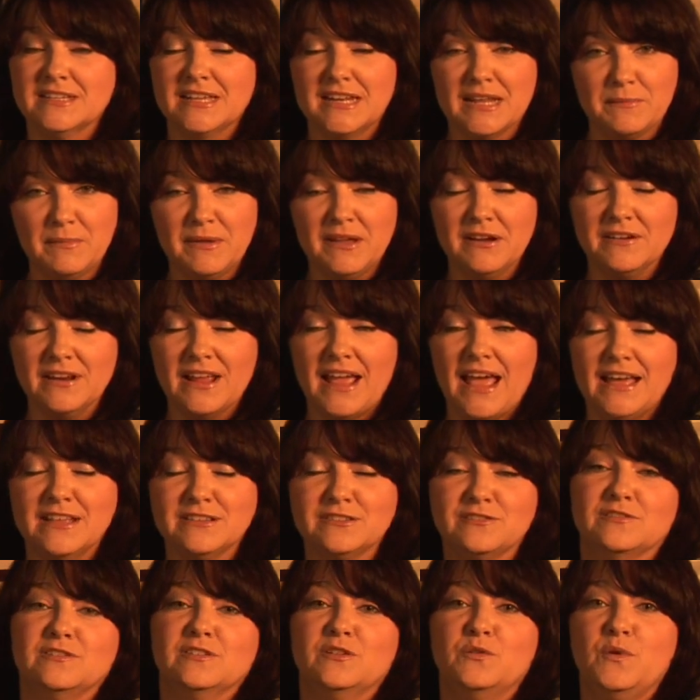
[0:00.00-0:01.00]
and I'm here to
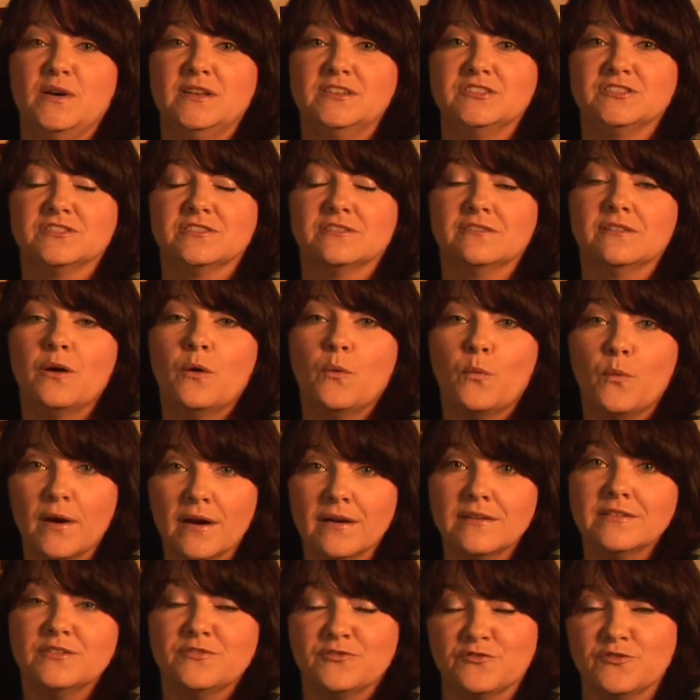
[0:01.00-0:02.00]
answer the question,
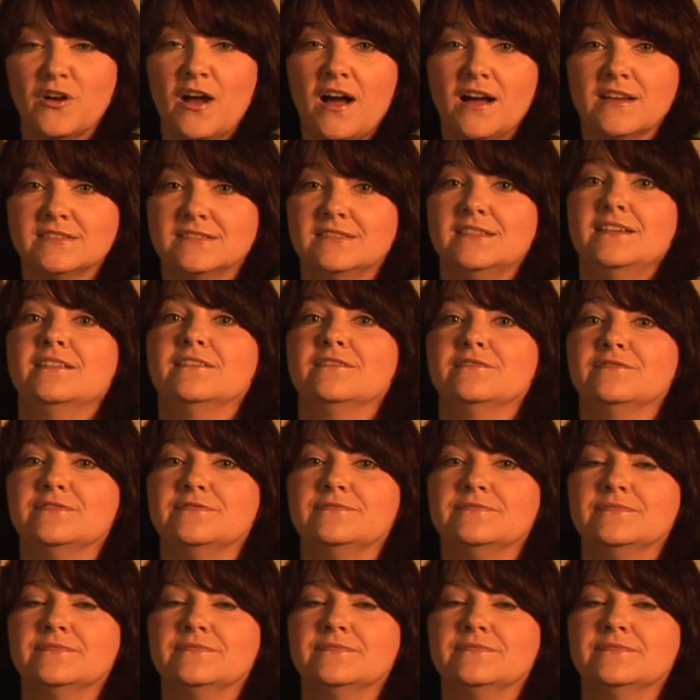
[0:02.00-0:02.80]
where do frogs live?